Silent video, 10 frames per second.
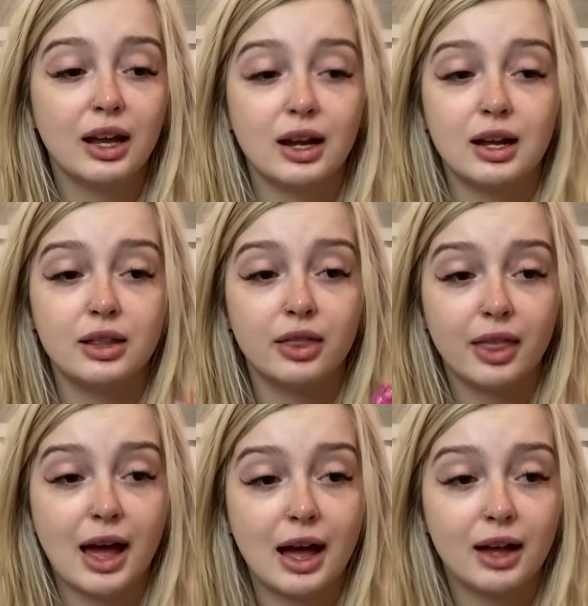and
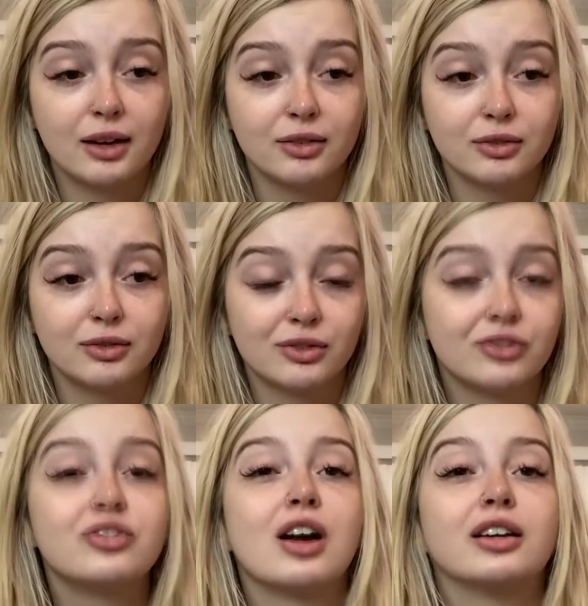that
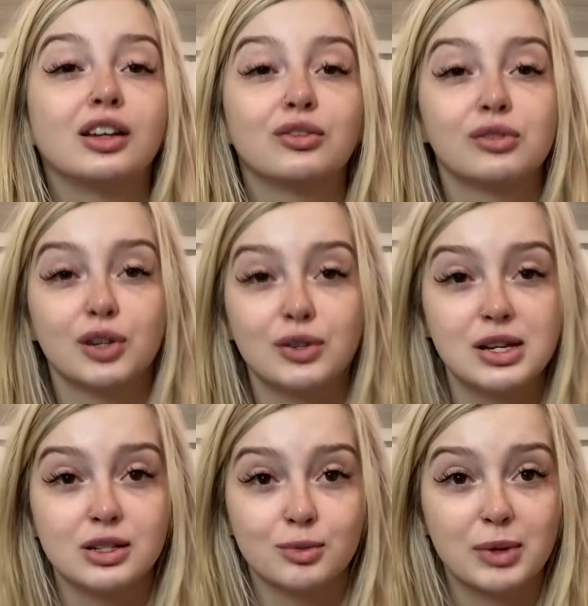fucking
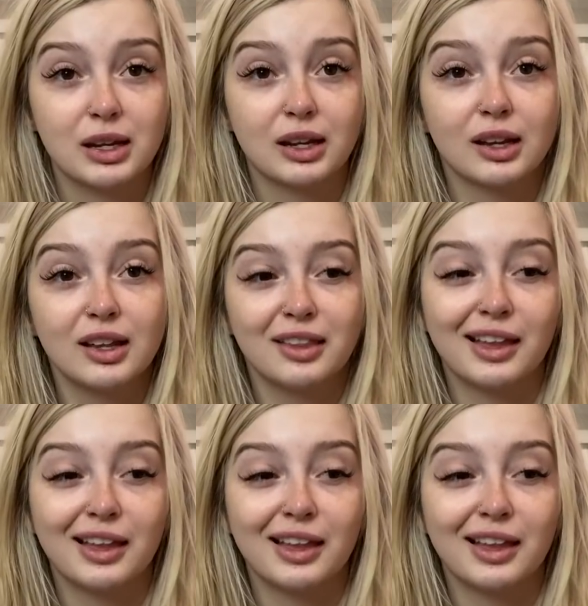ruined me.